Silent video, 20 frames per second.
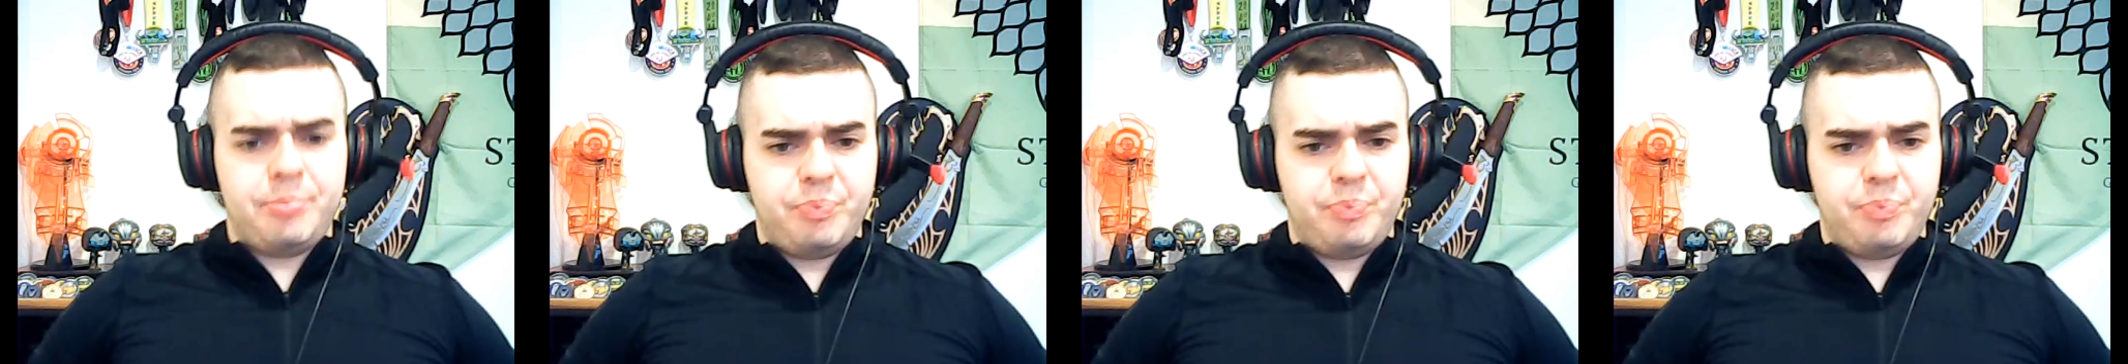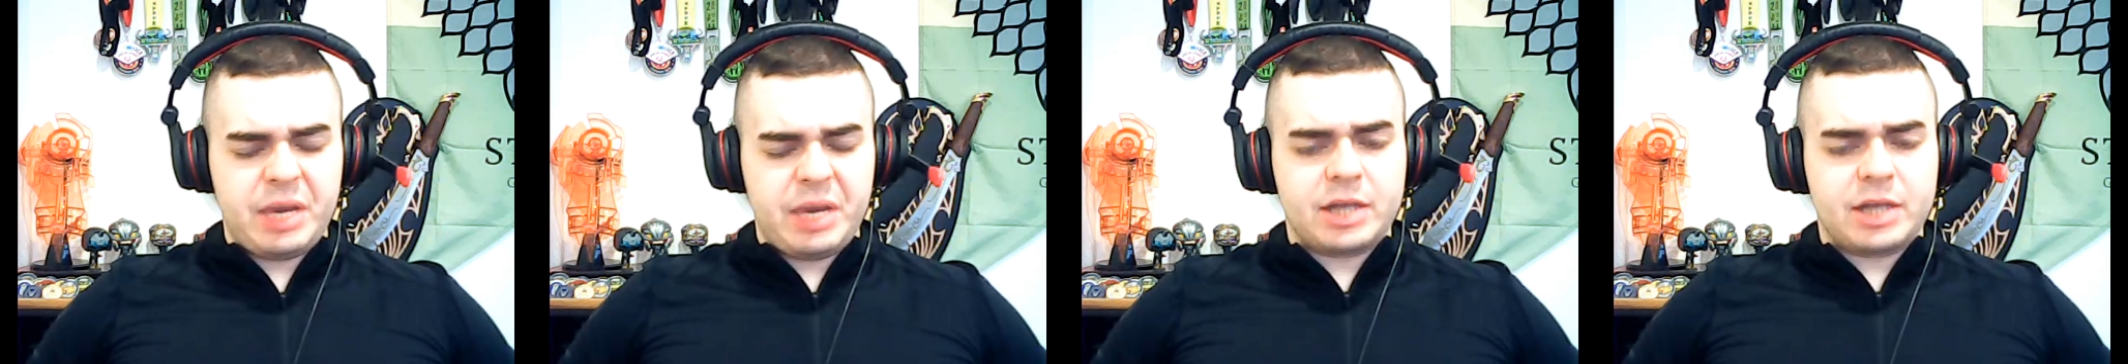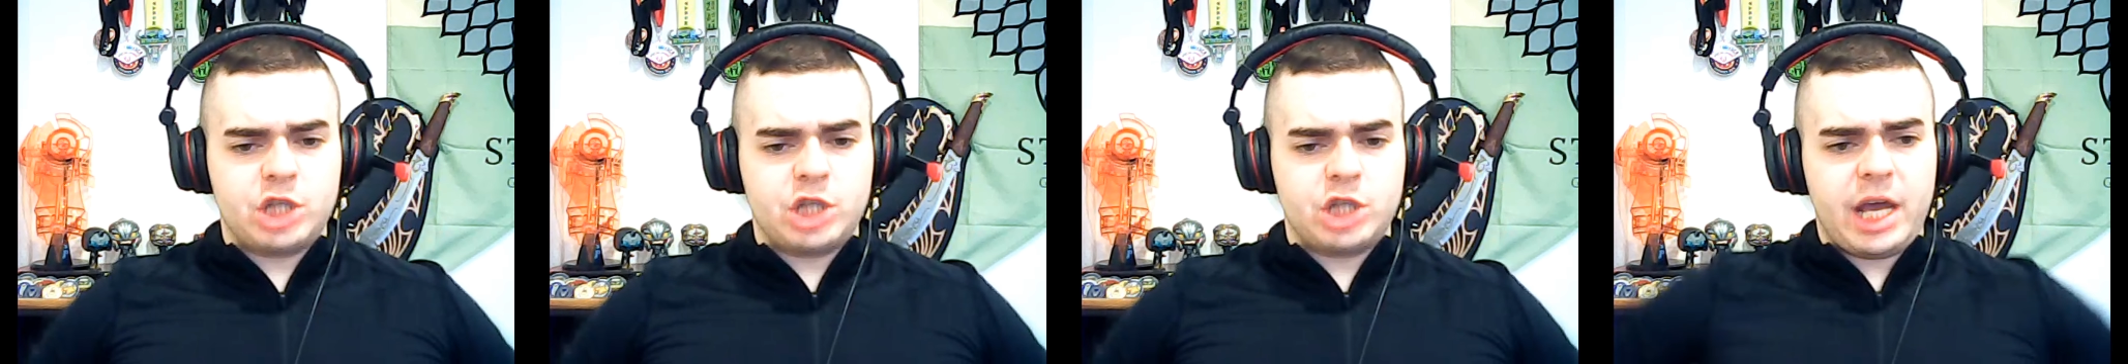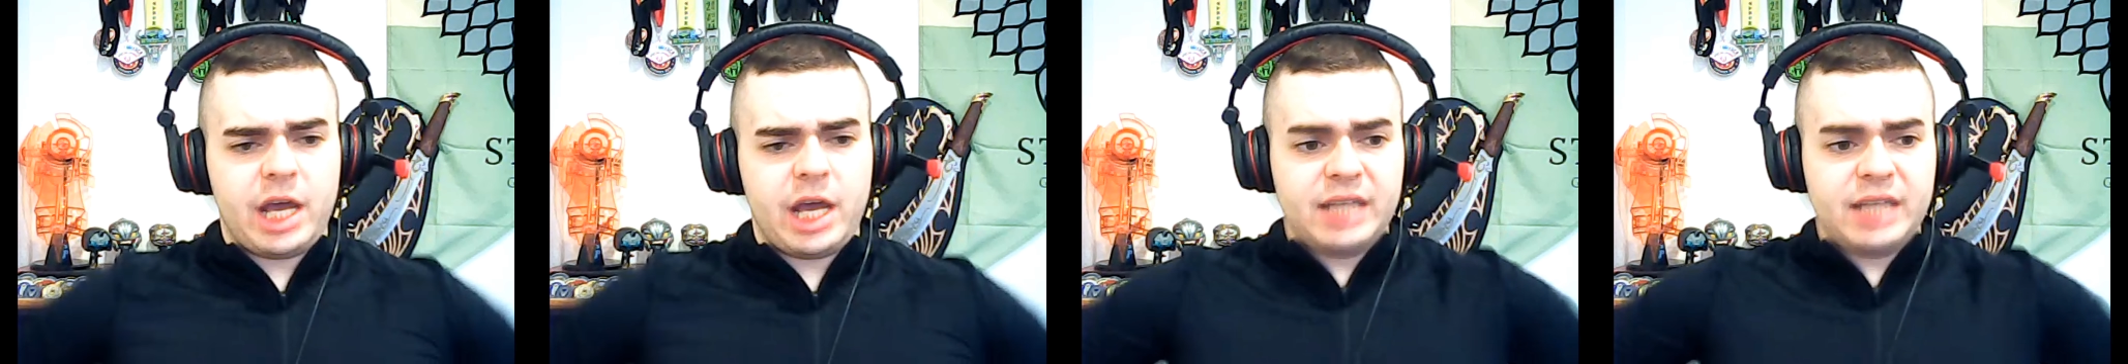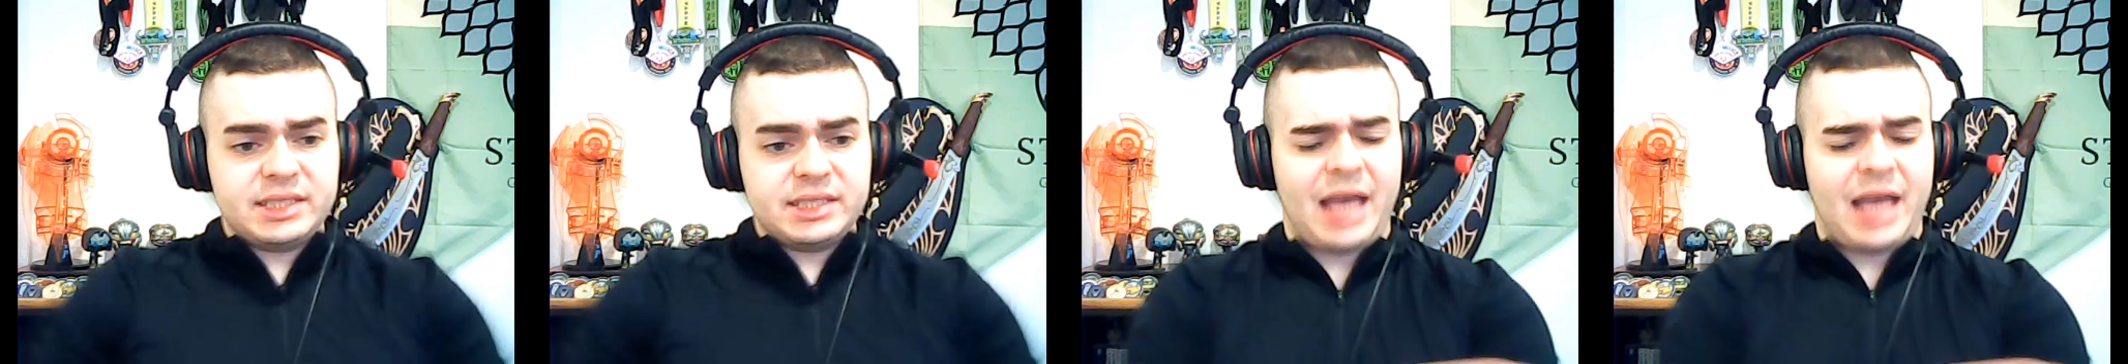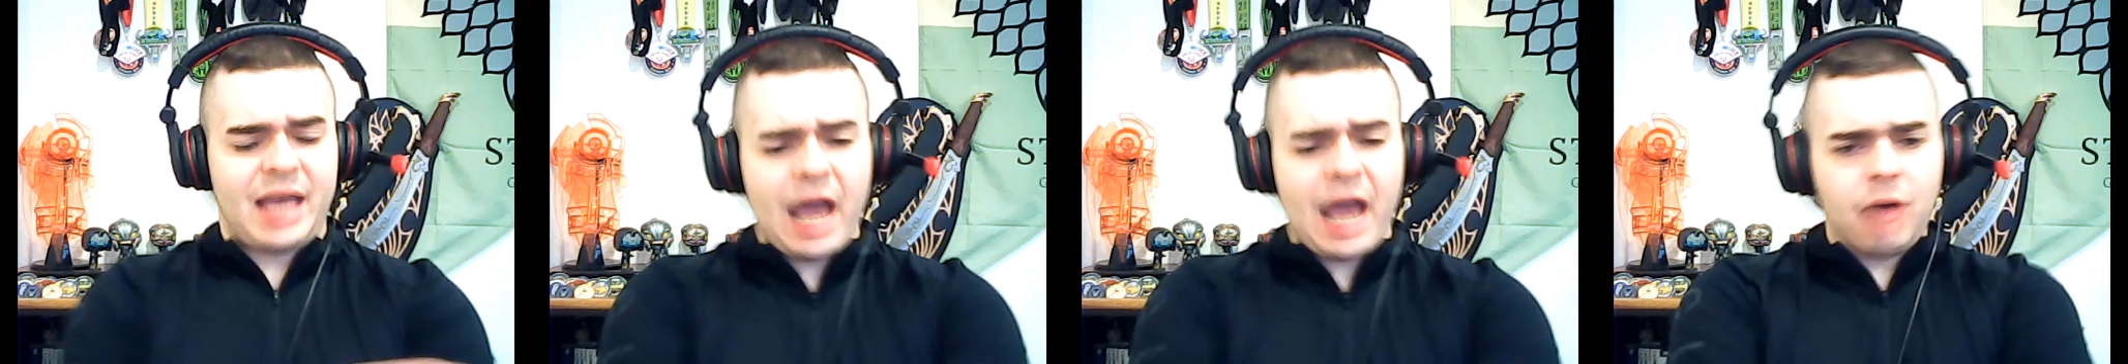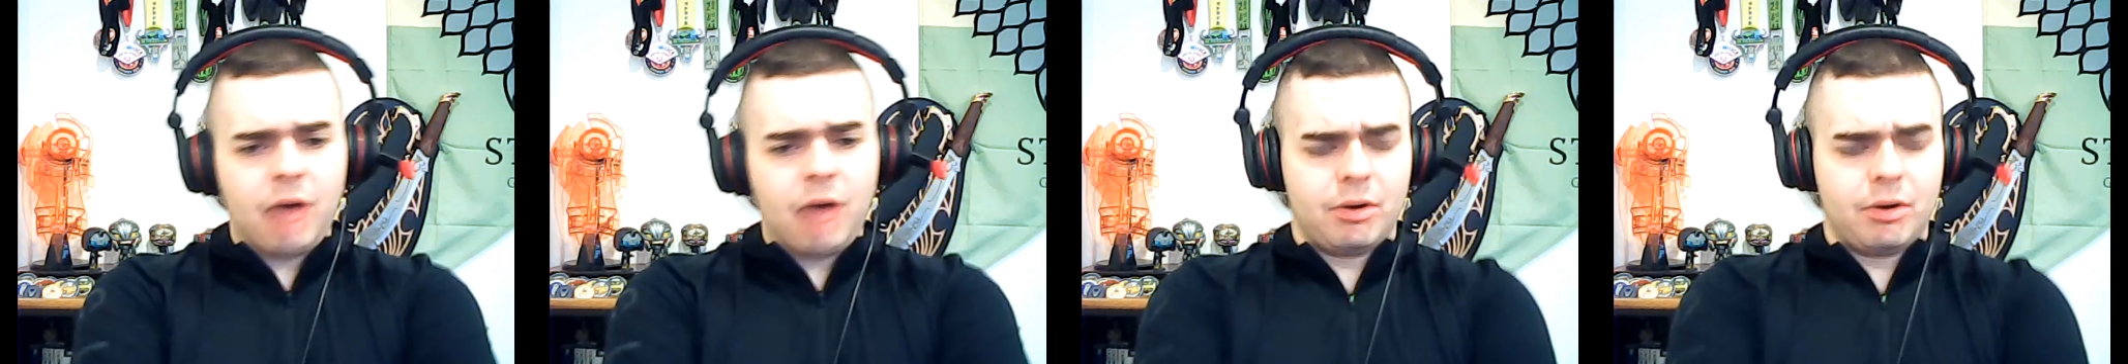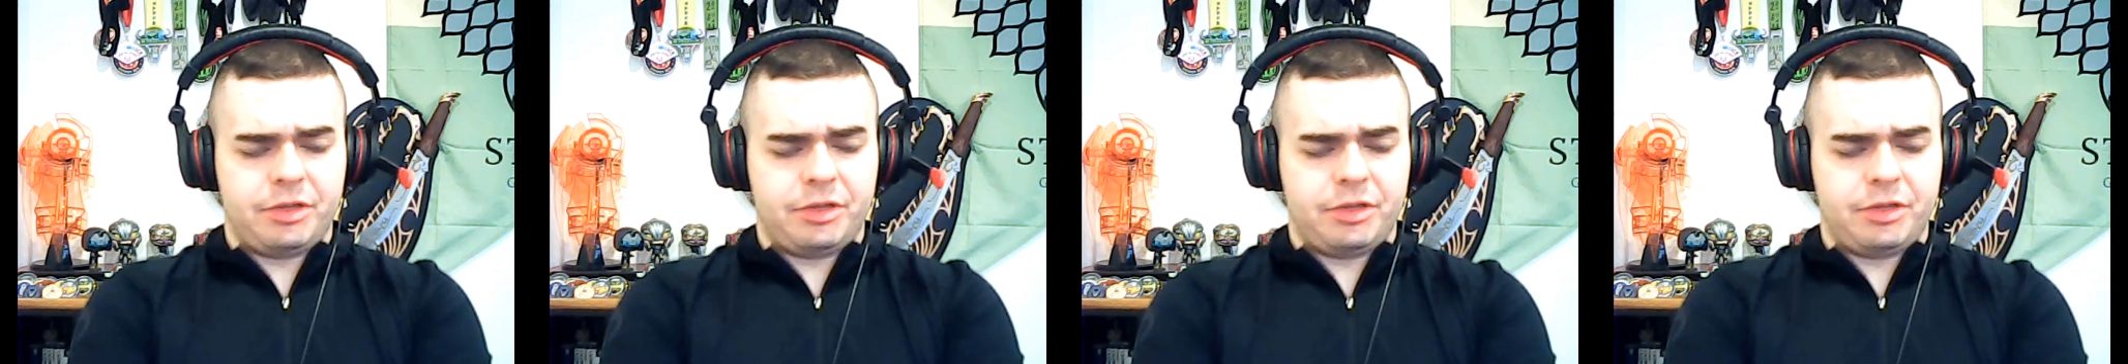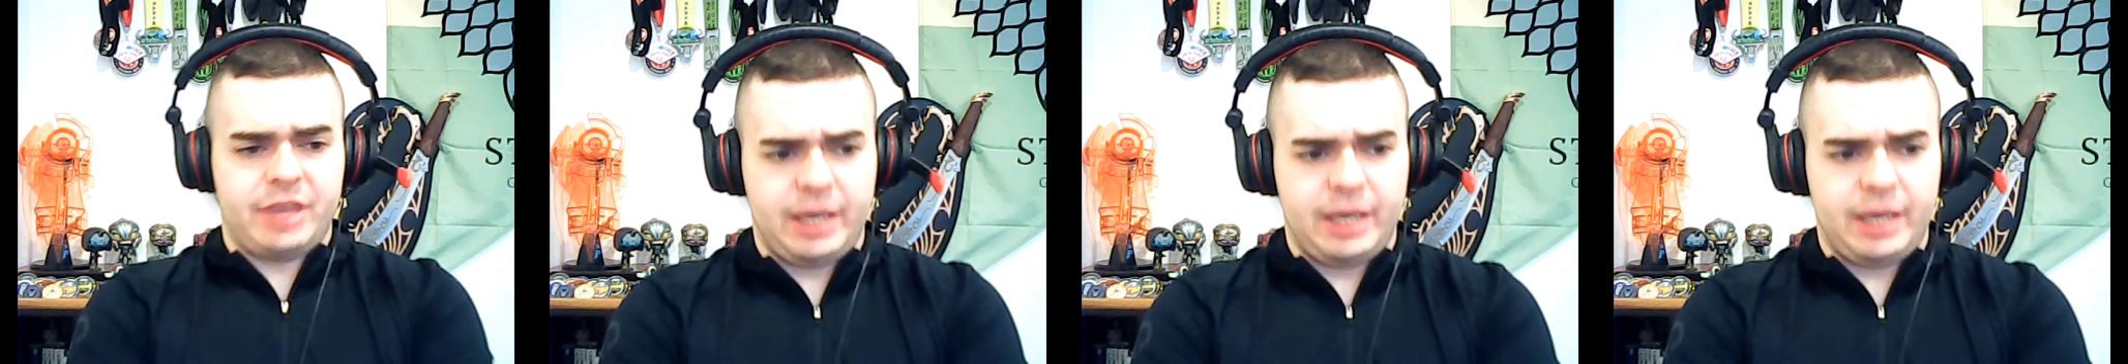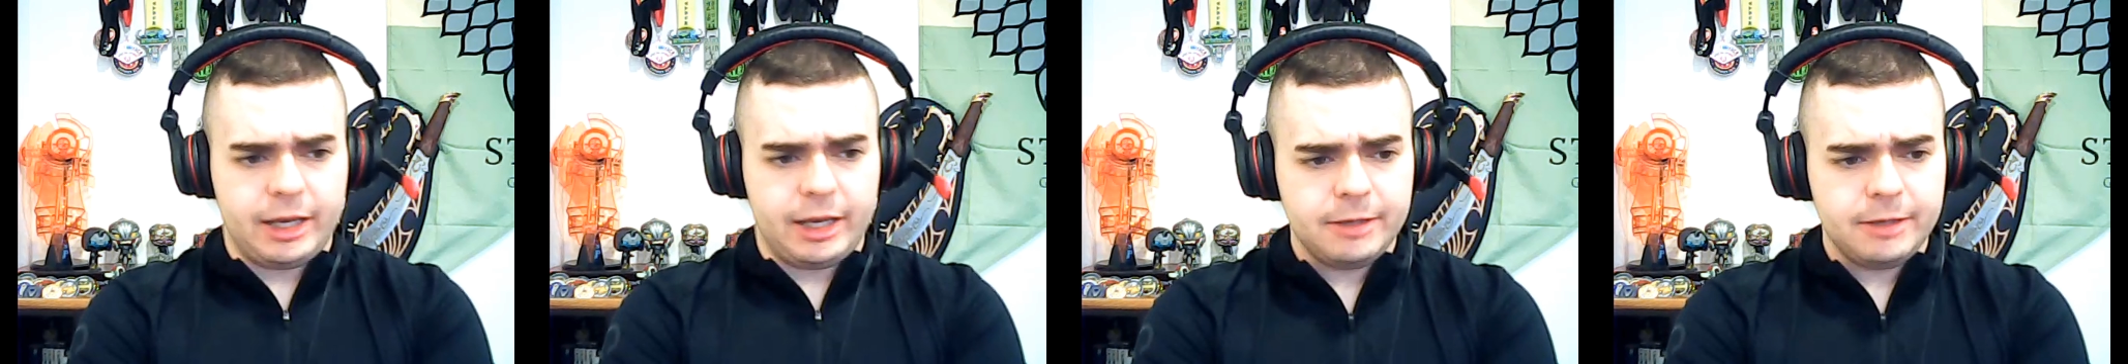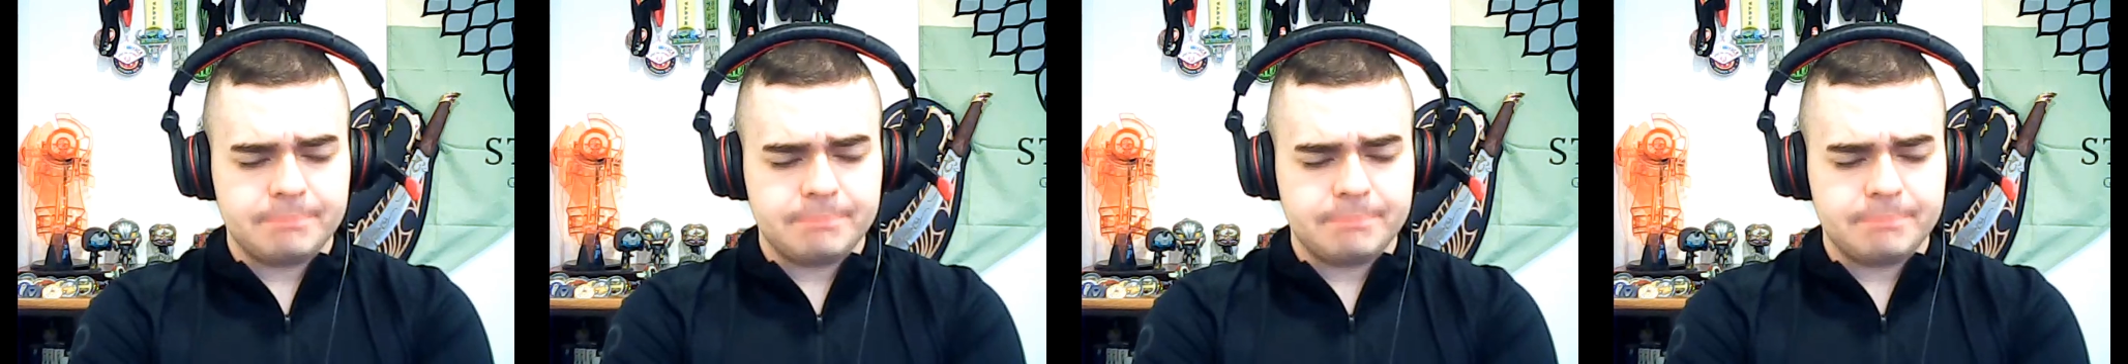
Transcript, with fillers: big giant tower thing